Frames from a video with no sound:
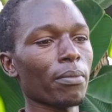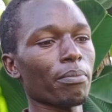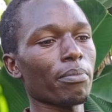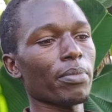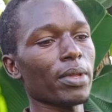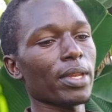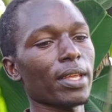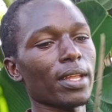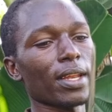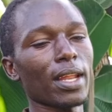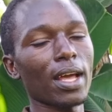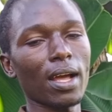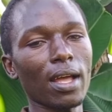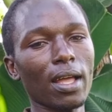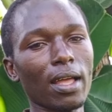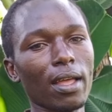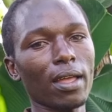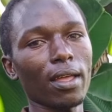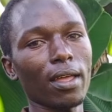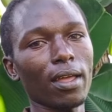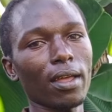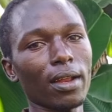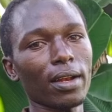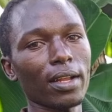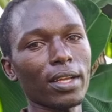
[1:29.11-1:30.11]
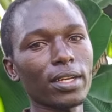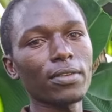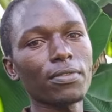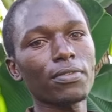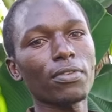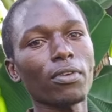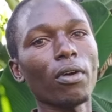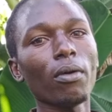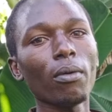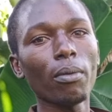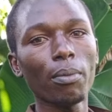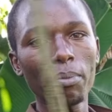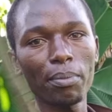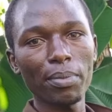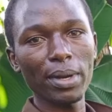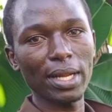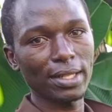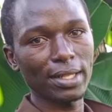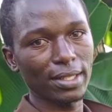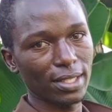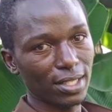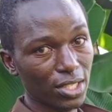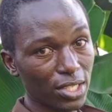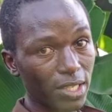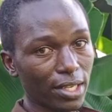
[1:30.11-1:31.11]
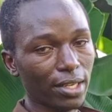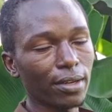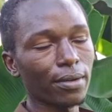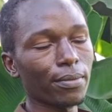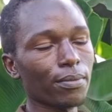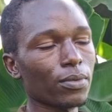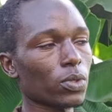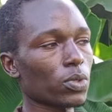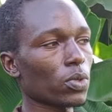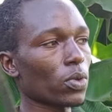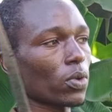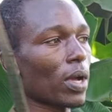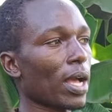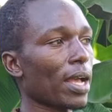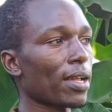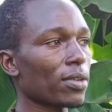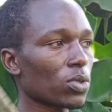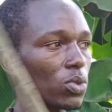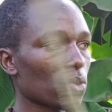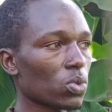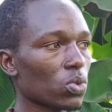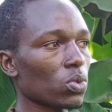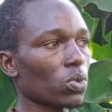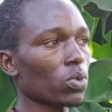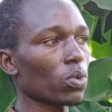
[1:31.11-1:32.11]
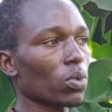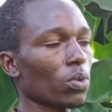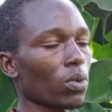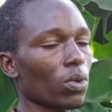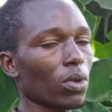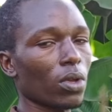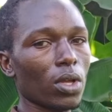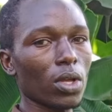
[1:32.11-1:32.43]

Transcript: been in a, a late for plantation, so I had to